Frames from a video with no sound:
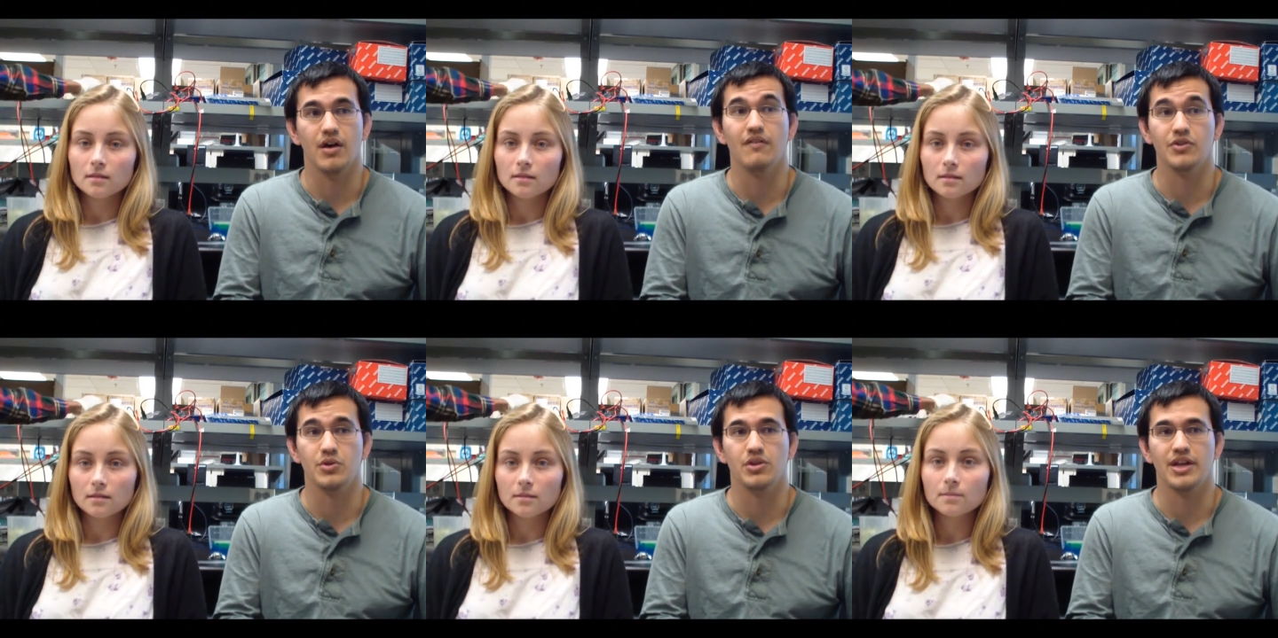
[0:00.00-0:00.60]

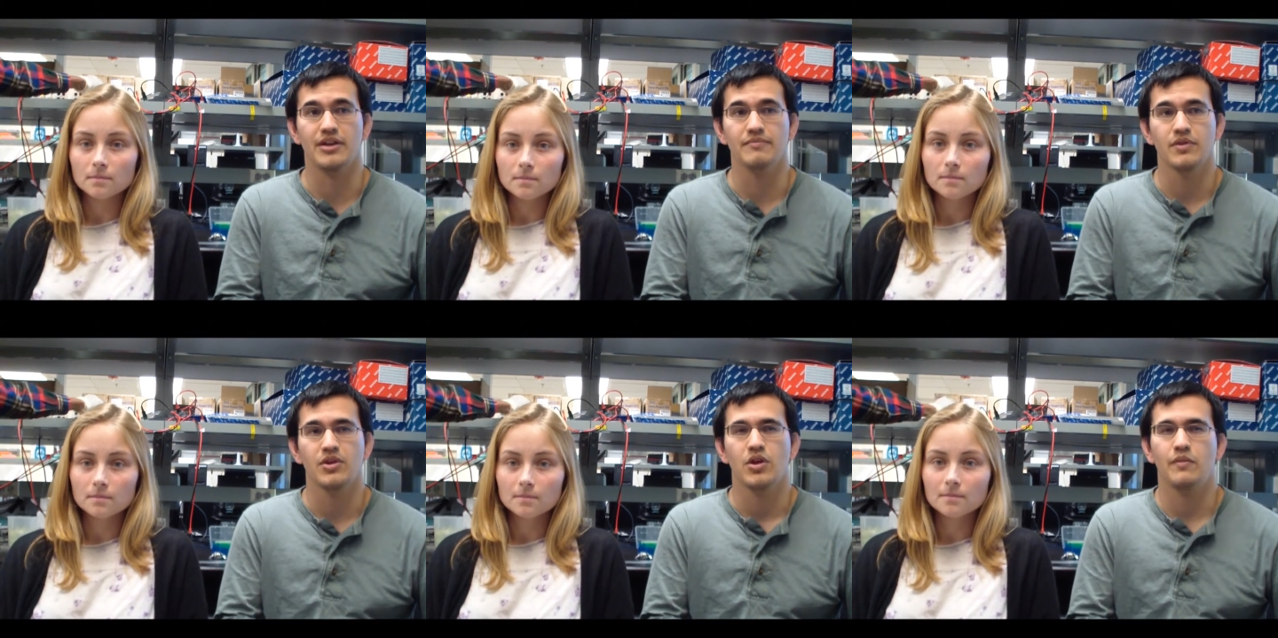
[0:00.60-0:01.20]
Speaker 1: of the euglena.
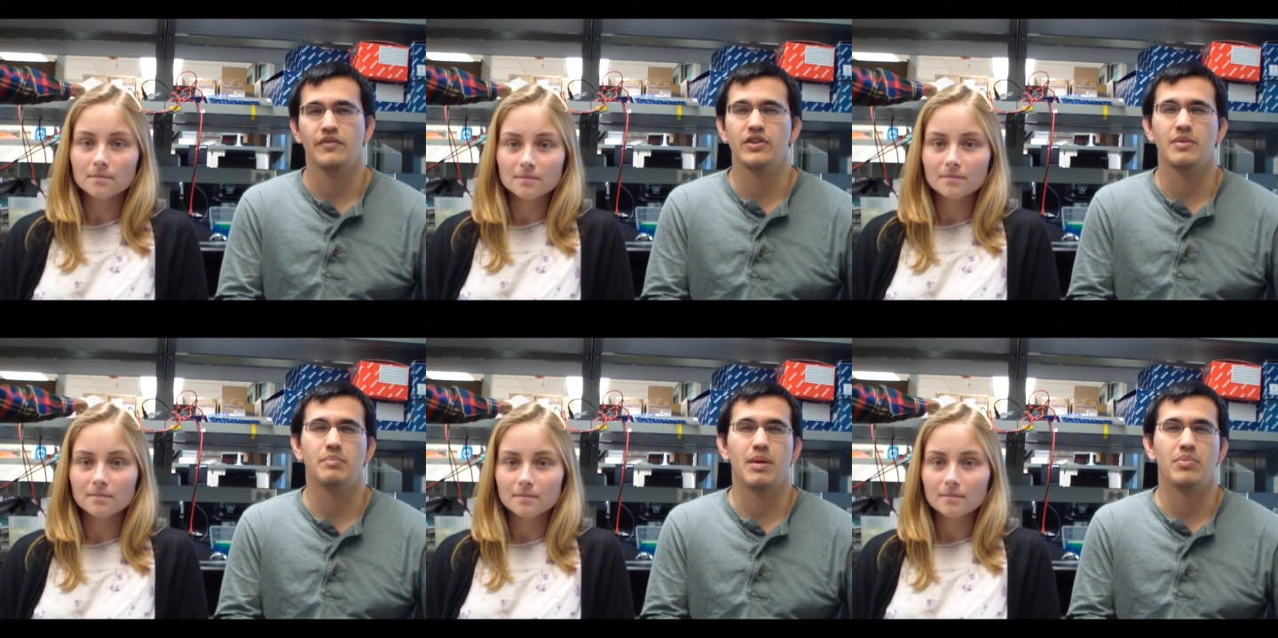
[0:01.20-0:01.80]
We feel
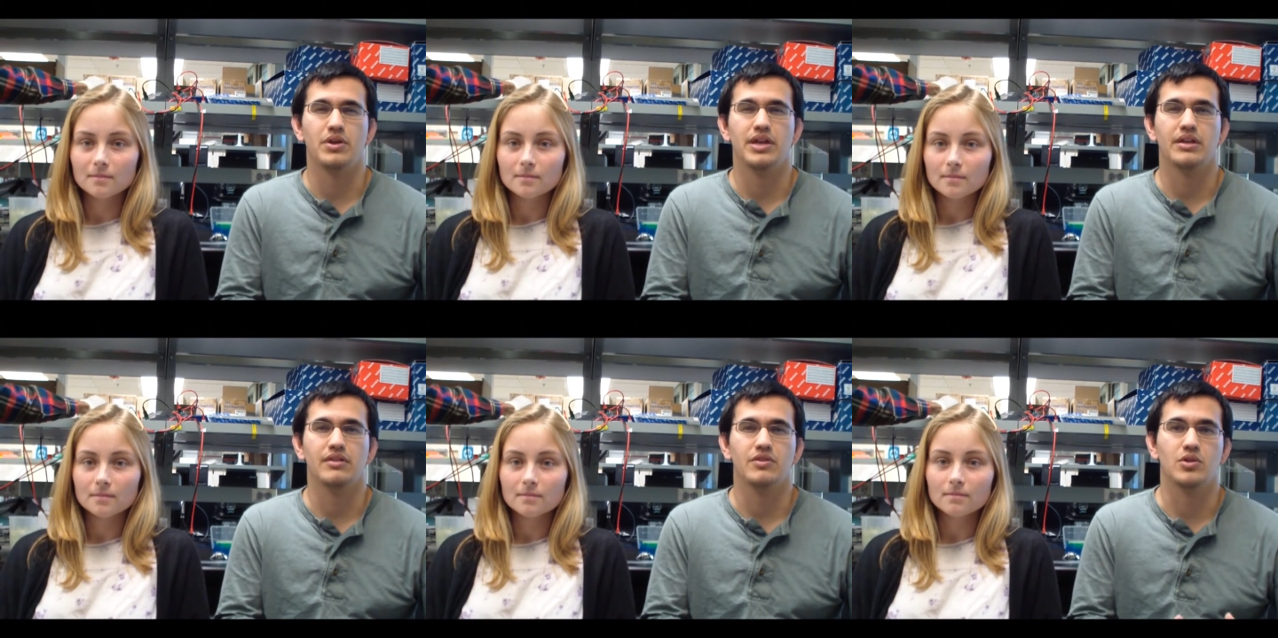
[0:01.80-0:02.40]
that by
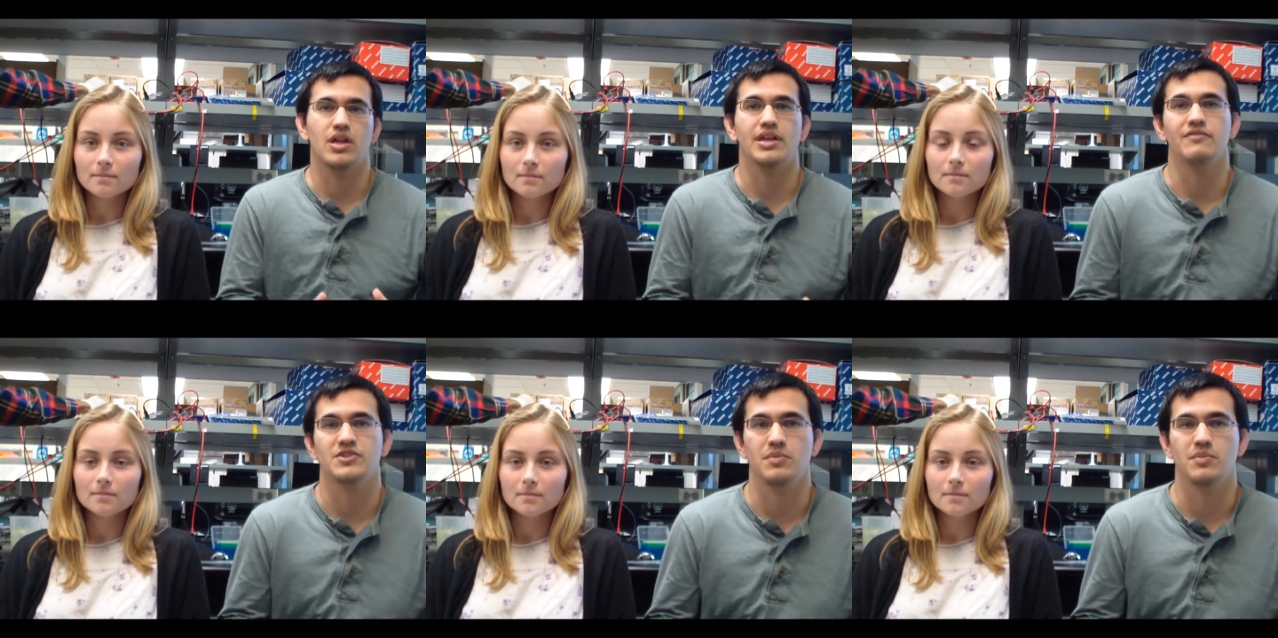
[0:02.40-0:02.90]
putting euglena in the